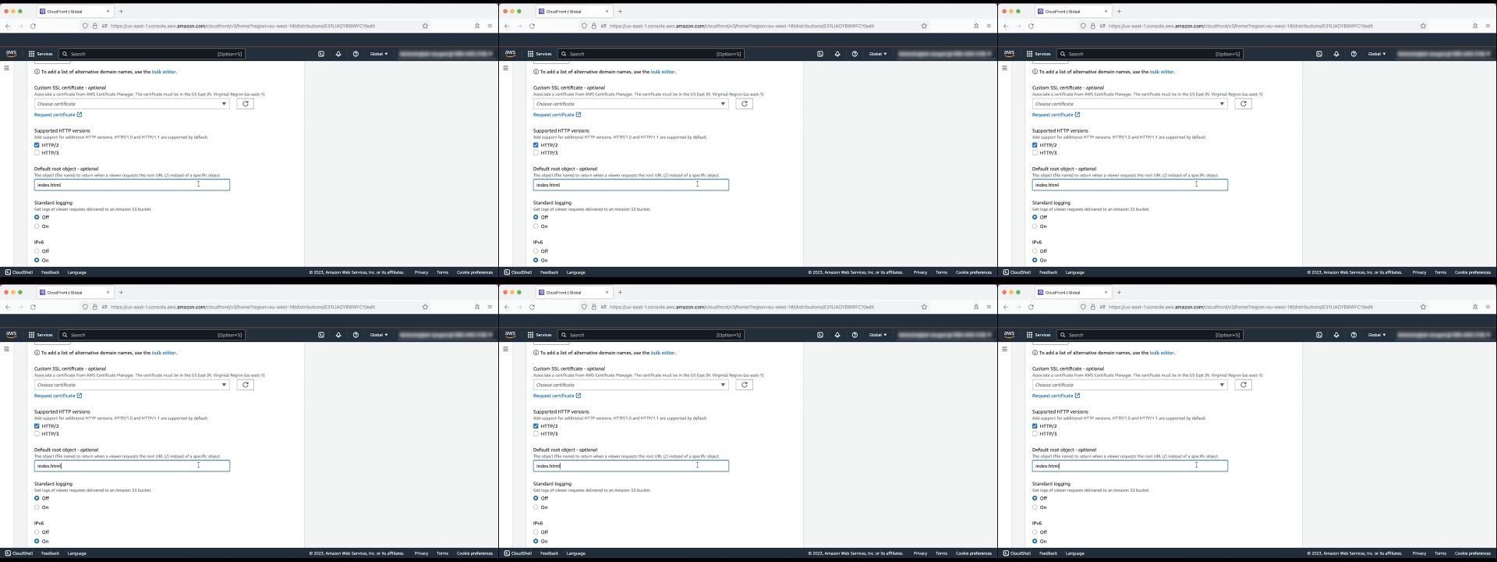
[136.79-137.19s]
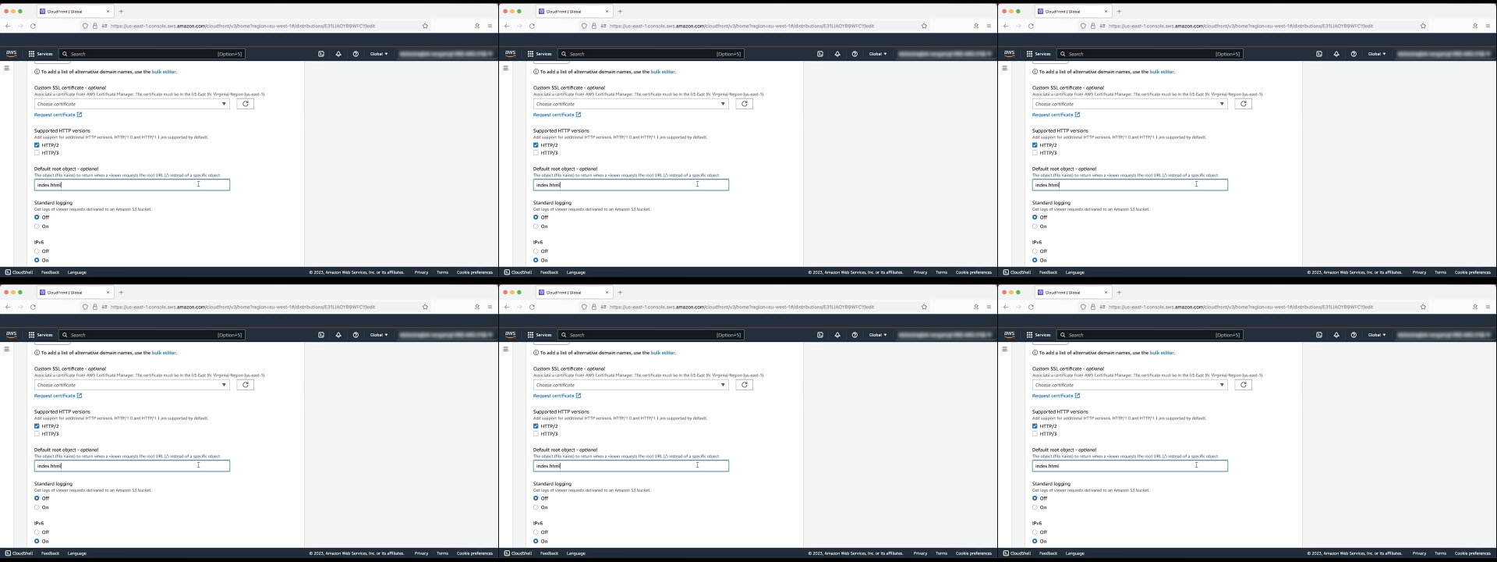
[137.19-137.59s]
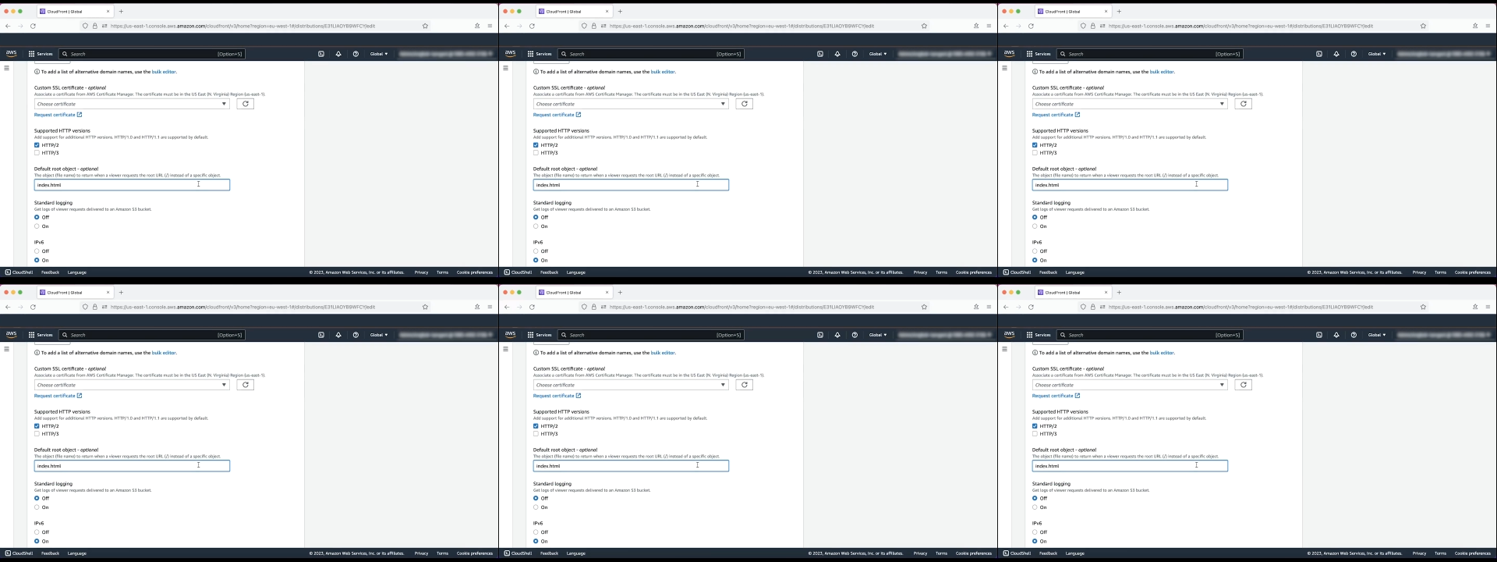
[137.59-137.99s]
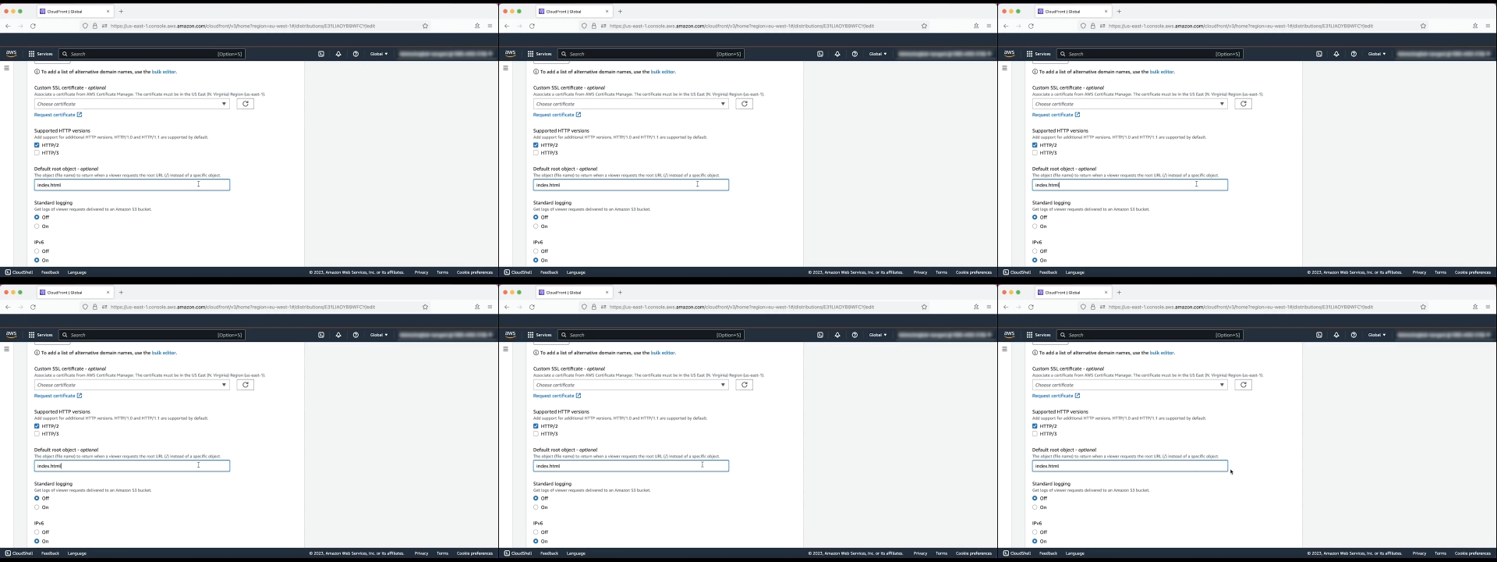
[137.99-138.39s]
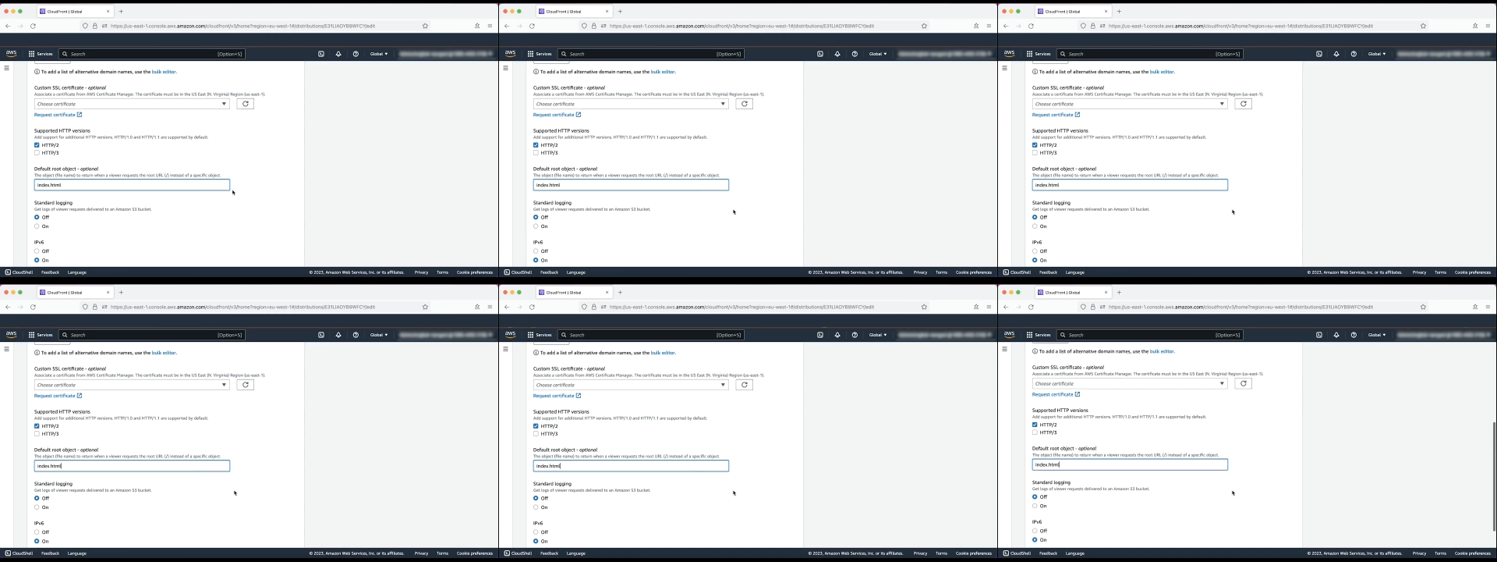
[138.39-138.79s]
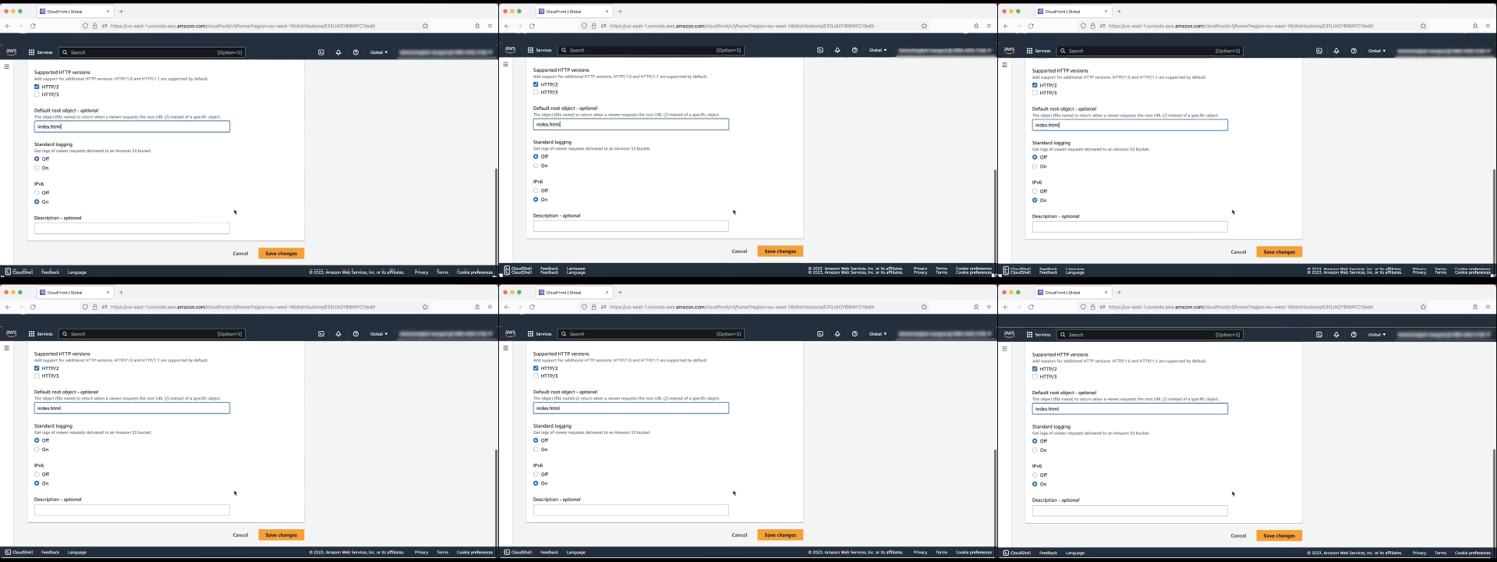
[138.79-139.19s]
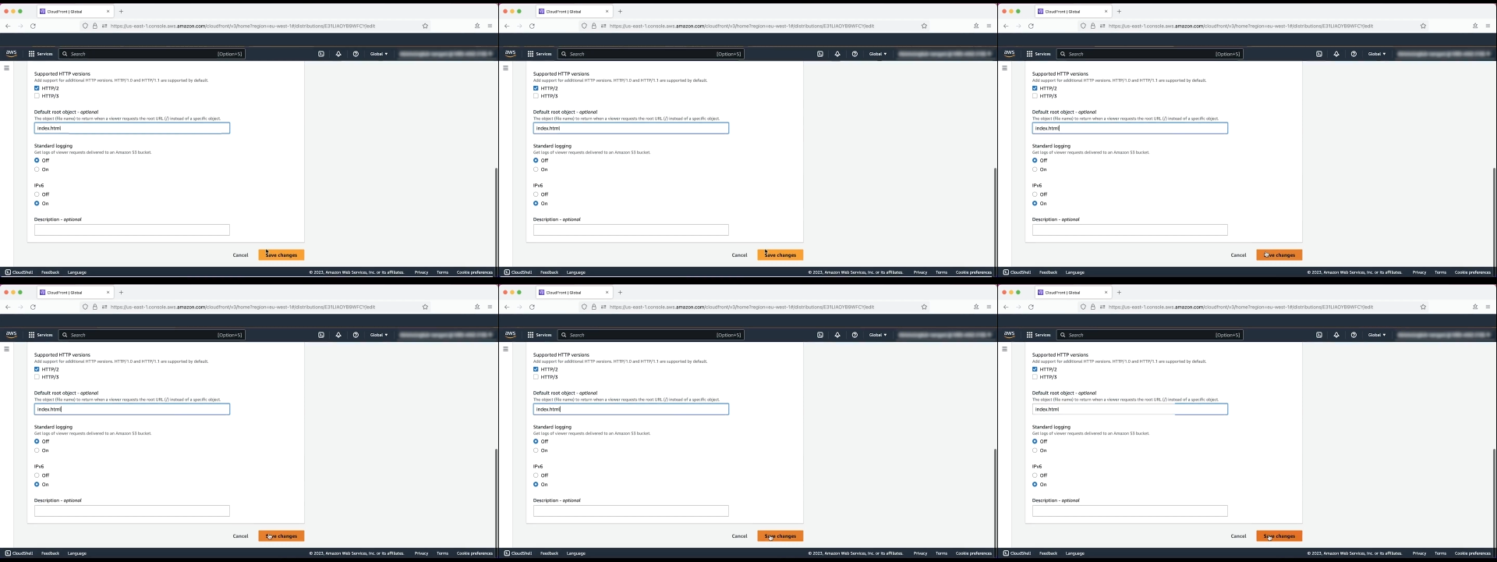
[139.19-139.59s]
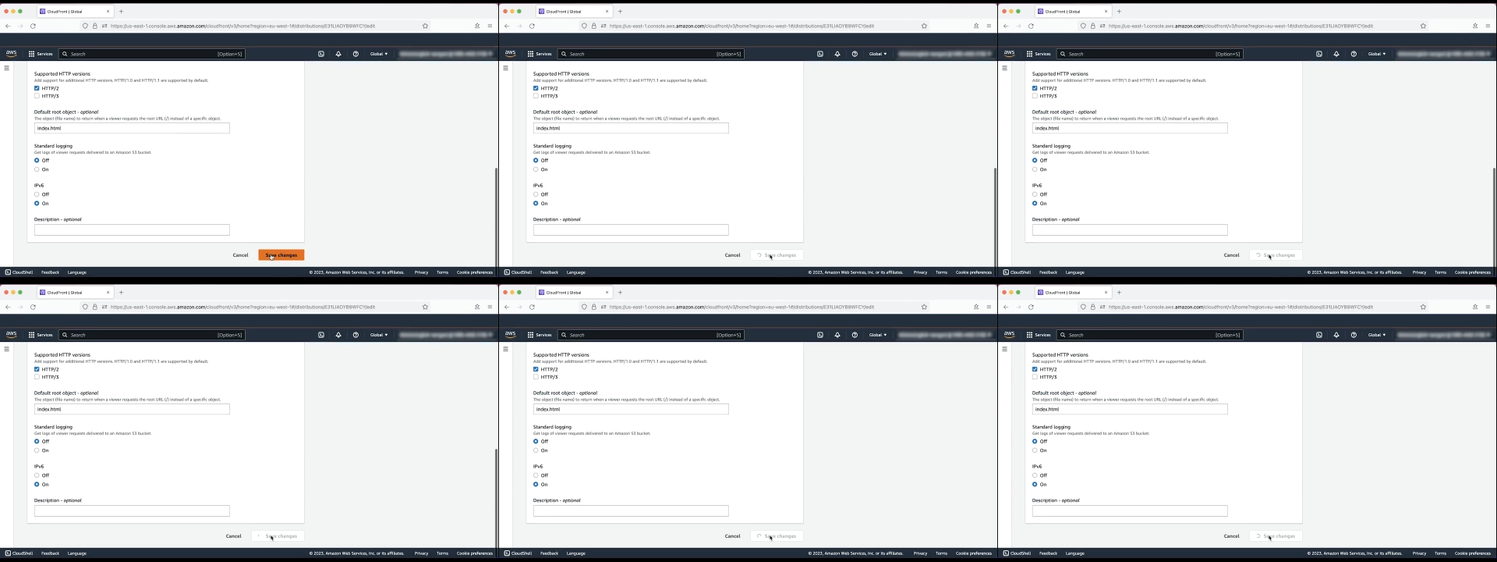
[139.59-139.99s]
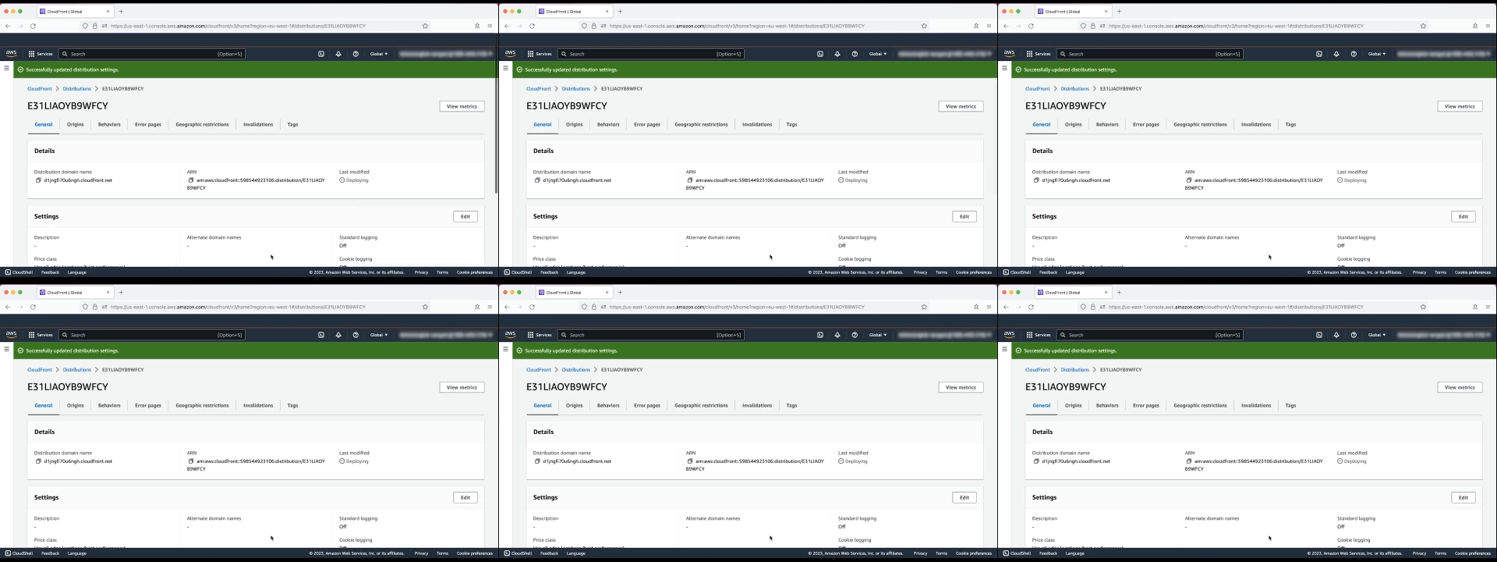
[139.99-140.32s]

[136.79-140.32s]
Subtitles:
No face is visible, so there are no lips to read.